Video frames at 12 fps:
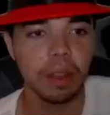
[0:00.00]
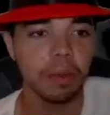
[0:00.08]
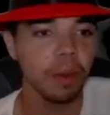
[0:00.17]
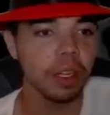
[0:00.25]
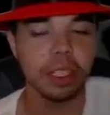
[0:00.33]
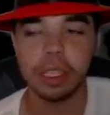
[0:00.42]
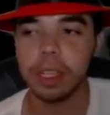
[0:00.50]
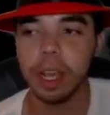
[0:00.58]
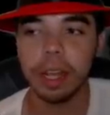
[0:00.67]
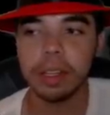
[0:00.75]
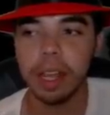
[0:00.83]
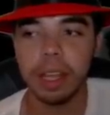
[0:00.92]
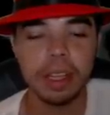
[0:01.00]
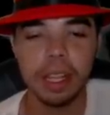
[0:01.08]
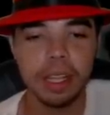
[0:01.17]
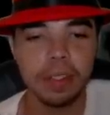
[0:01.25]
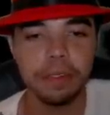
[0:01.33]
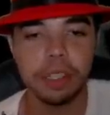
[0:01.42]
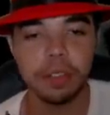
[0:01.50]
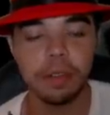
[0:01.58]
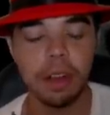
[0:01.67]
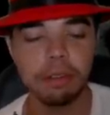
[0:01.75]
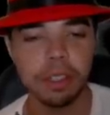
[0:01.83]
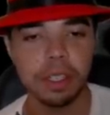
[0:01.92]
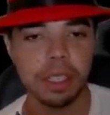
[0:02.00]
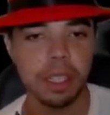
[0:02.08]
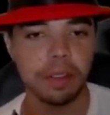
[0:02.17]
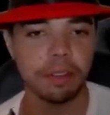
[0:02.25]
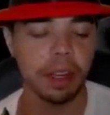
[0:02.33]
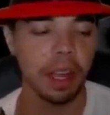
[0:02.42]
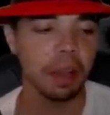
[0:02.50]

What is... I, th I think Division Rivals is a different